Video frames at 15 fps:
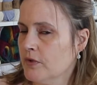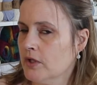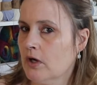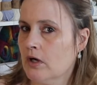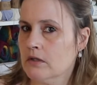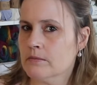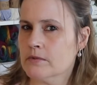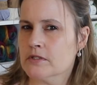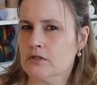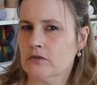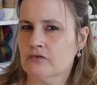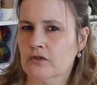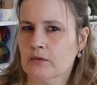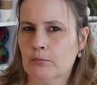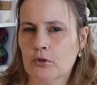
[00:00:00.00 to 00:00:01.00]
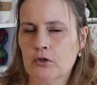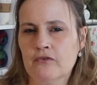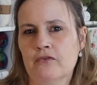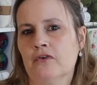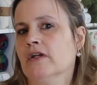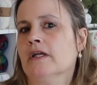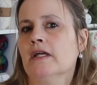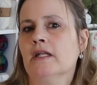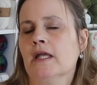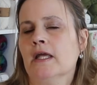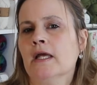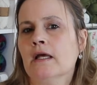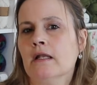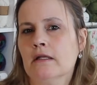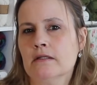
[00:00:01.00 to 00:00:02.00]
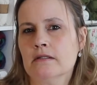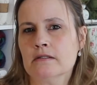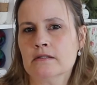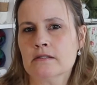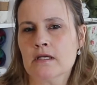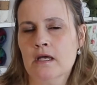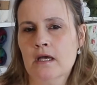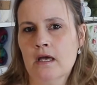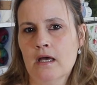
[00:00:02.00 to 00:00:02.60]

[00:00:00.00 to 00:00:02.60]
We call them the Suffolk puff in England.